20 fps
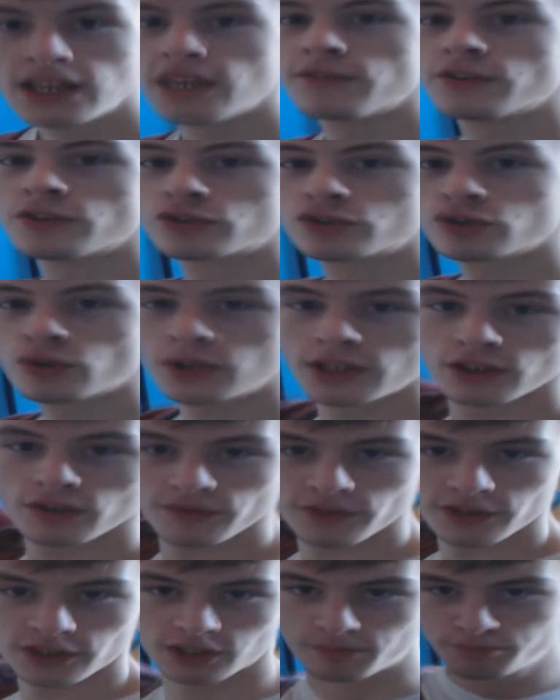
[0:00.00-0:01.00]
if you enjoyed, don't
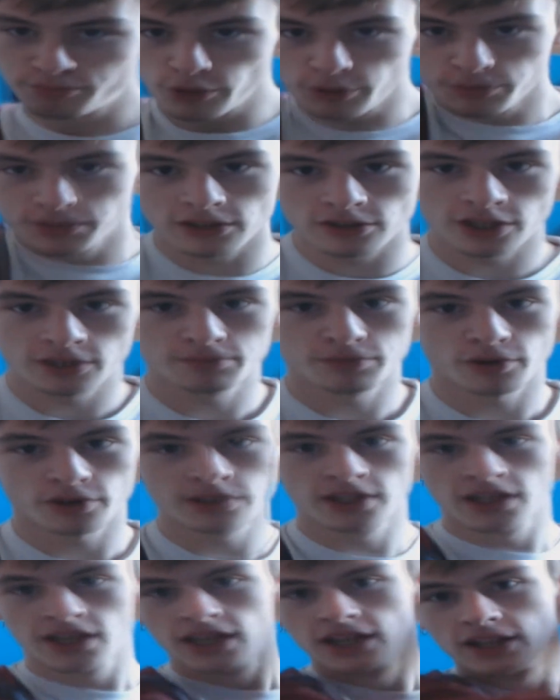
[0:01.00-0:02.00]
forget to click that like
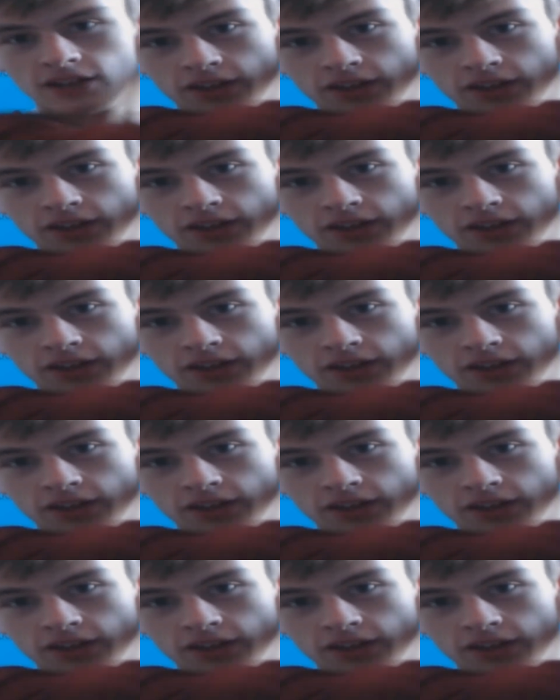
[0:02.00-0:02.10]
button, and